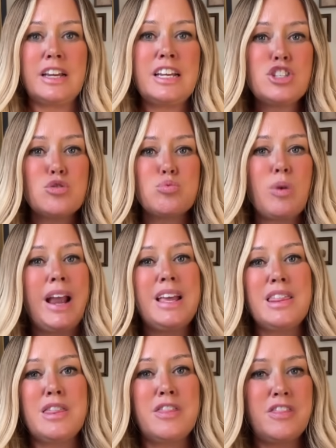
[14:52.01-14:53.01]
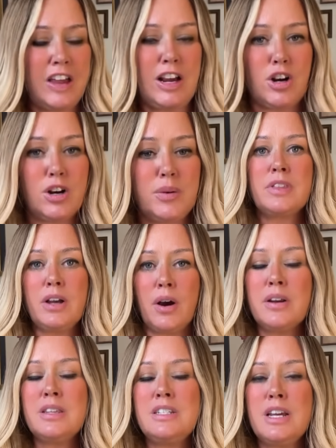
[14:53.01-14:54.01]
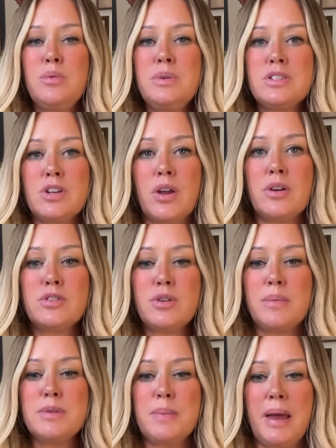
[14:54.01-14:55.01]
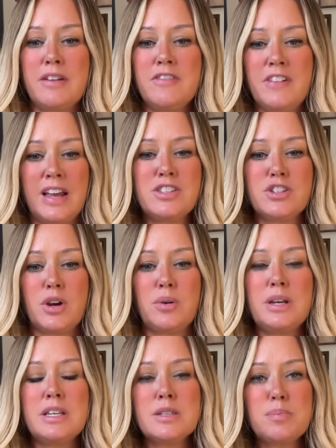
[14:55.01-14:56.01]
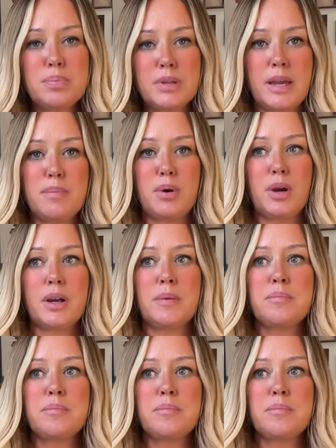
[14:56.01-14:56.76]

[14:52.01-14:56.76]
It's right there. The Art of the Deal was Donald Trump's manifesto, his playbook,